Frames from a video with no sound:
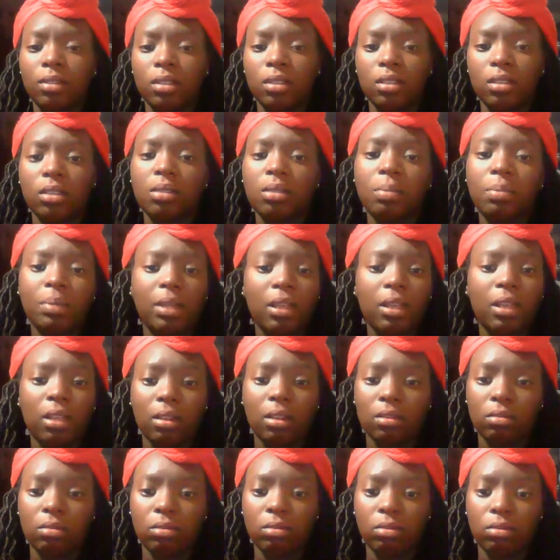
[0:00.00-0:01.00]
Split
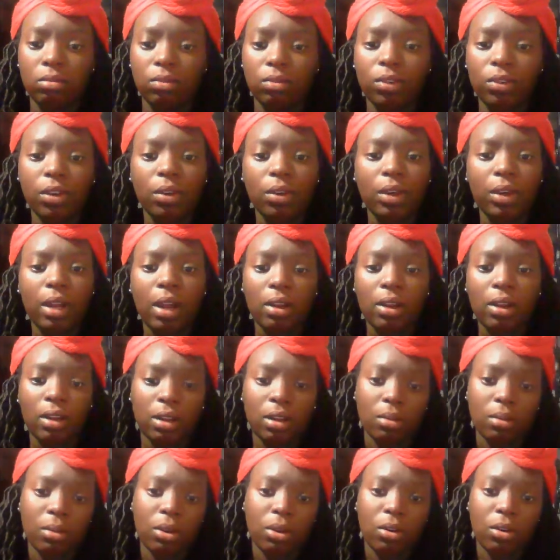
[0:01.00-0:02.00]
it. Figure it out in
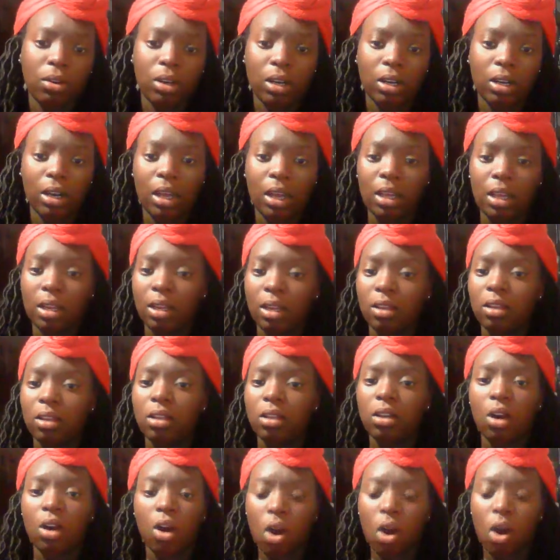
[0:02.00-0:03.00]
the middle of the night, and
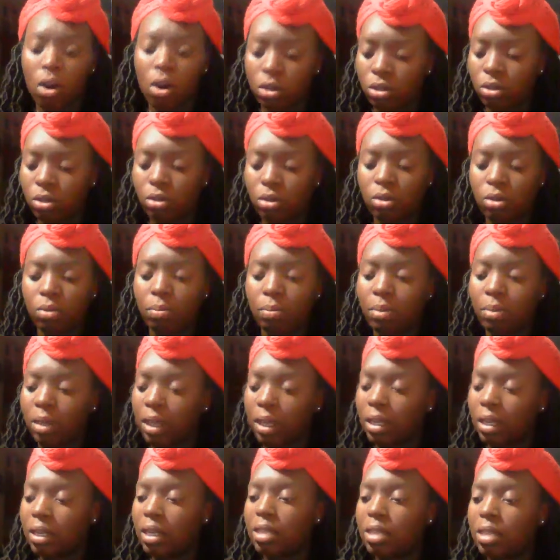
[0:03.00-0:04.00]
then also
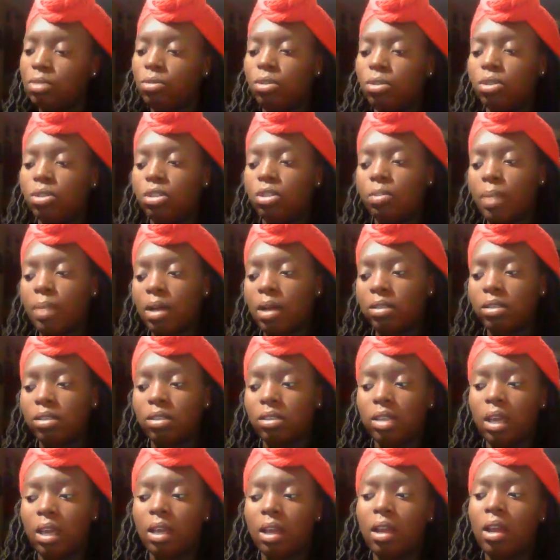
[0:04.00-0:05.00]
plan days with your
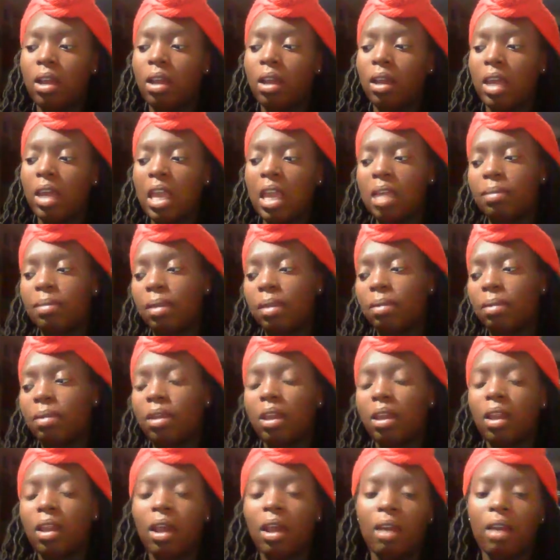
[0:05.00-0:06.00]
spouses that, hey, baby,
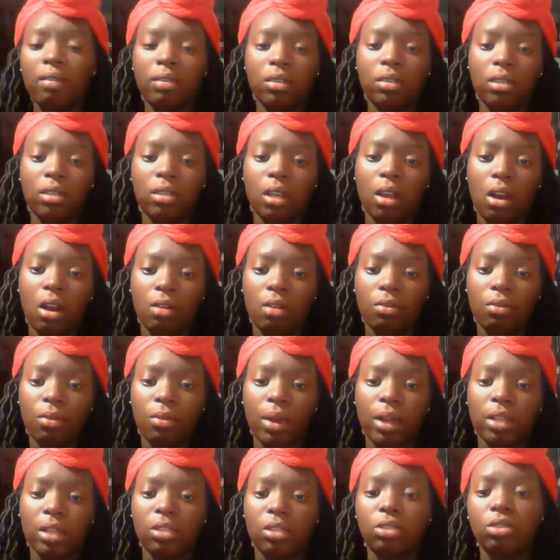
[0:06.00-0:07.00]
can I have this day off
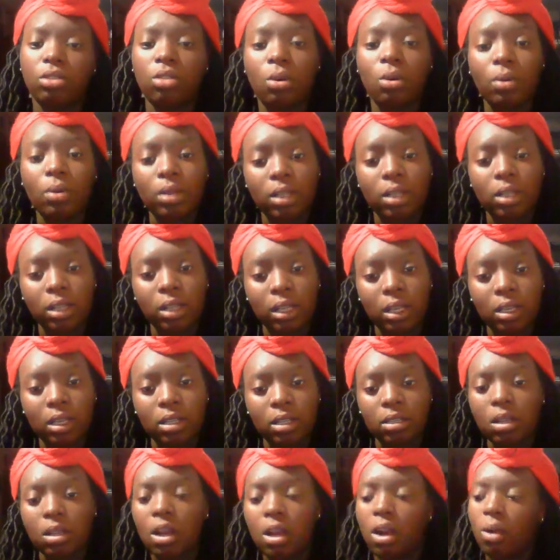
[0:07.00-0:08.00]
where I can just go with the
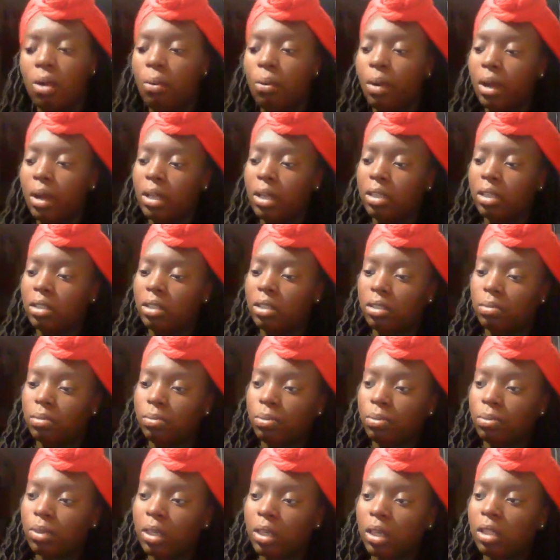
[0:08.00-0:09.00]
ladies, where I can just
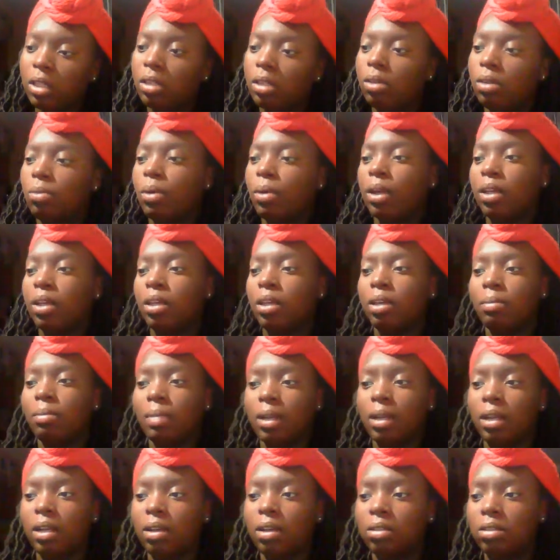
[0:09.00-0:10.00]
breathe, where I can get
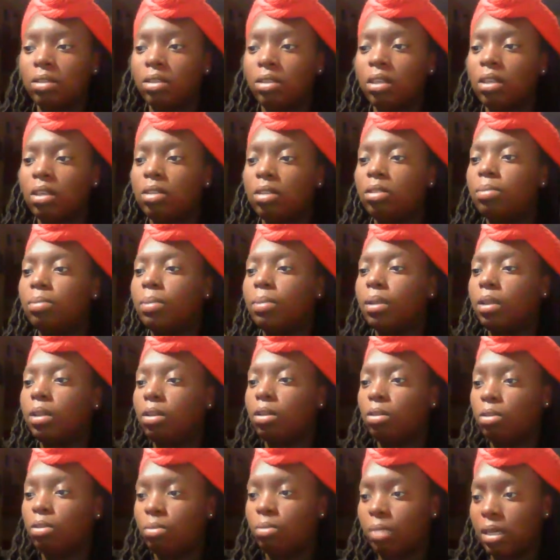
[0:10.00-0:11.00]
my nails done, spend a
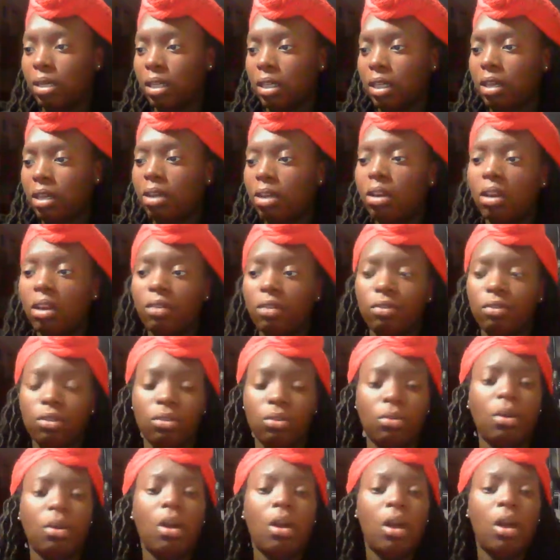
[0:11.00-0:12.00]
little money here. If
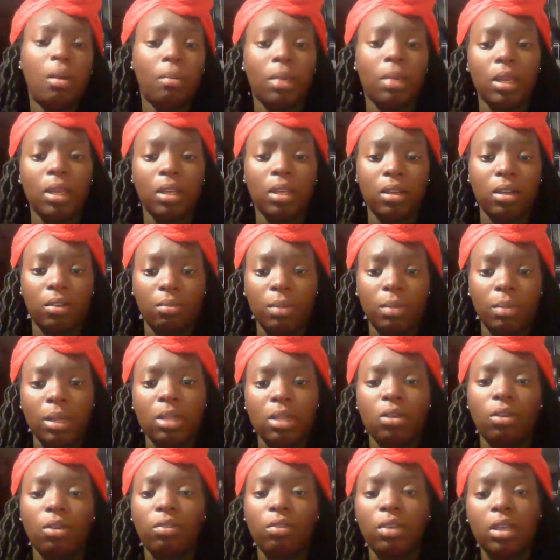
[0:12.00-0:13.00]
you make enough
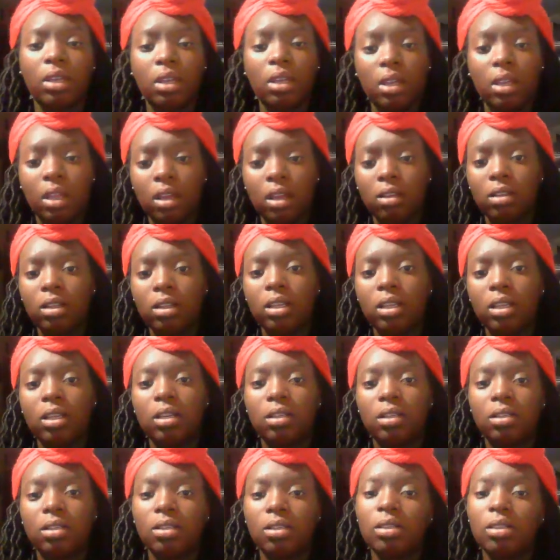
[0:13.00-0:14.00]
money, or if he can handle it,
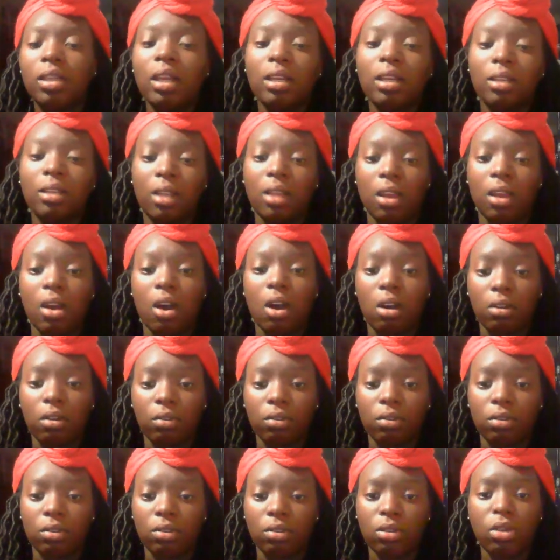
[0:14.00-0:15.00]
take a day off.
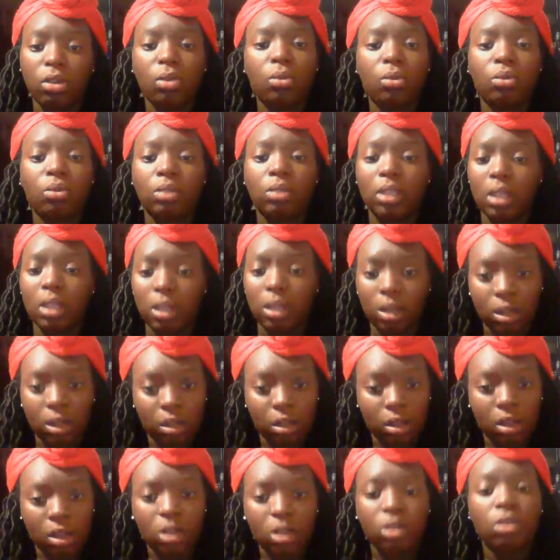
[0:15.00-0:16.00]
You will need it.
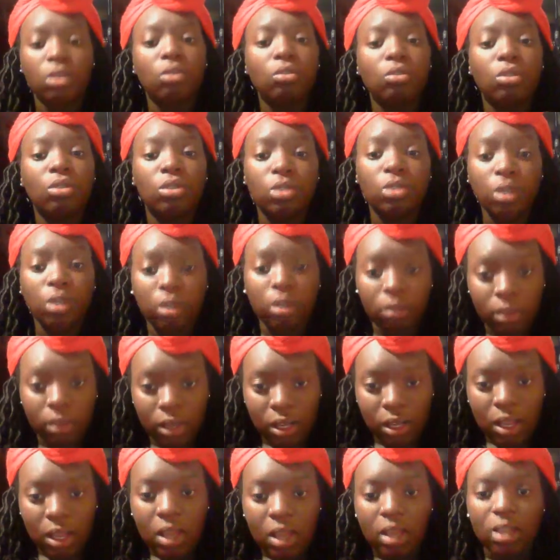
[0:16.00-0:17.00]
You deserve
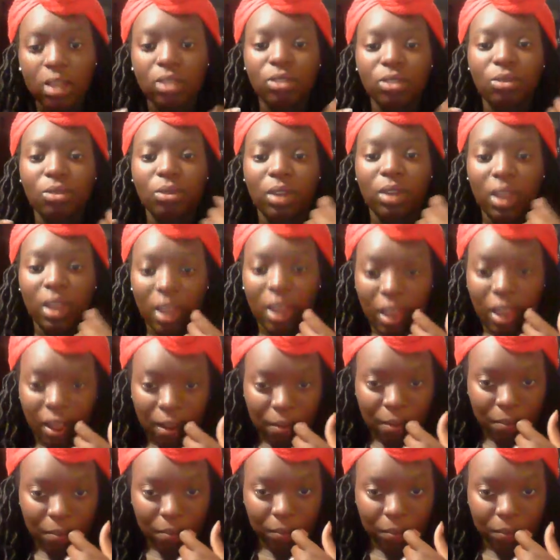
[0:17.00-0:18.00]
it. It's okay.